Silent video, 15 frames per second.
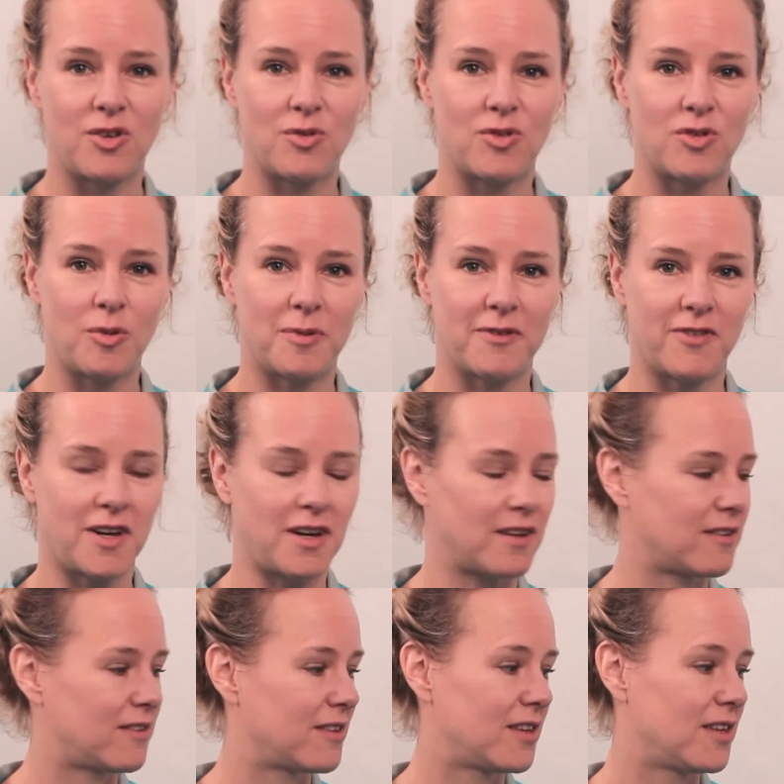you super
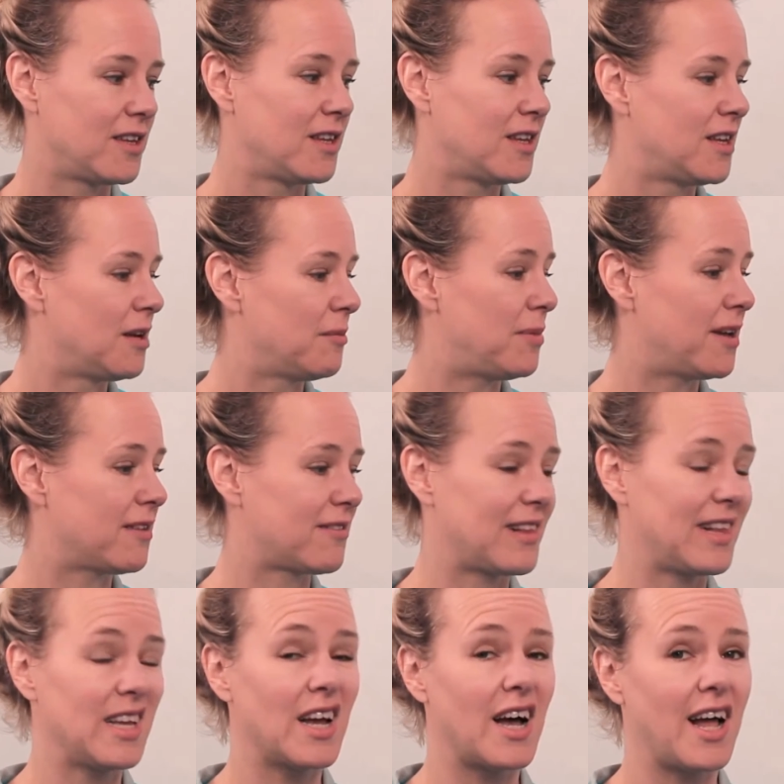fast.
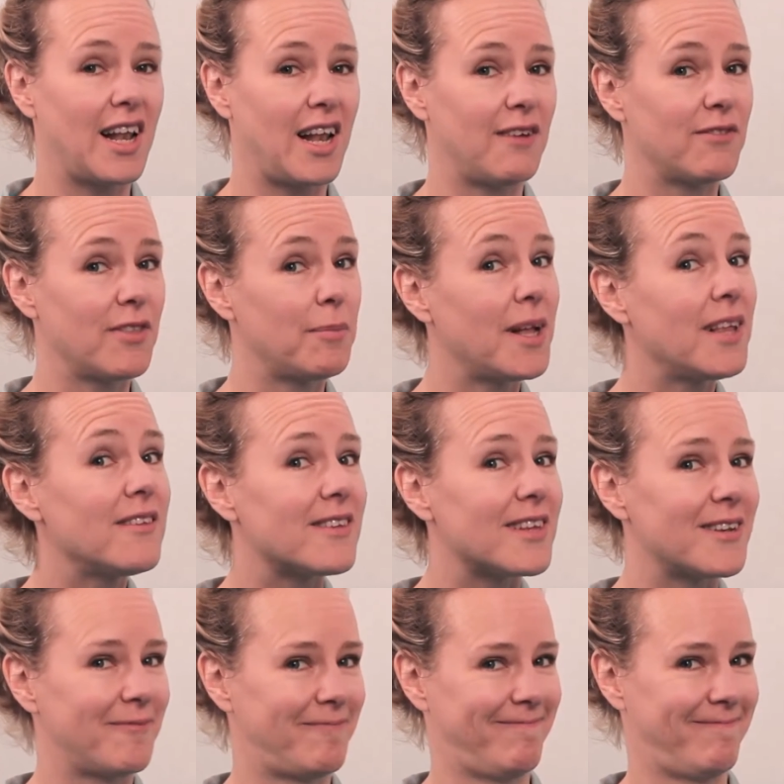Personally, I love the Pulsin.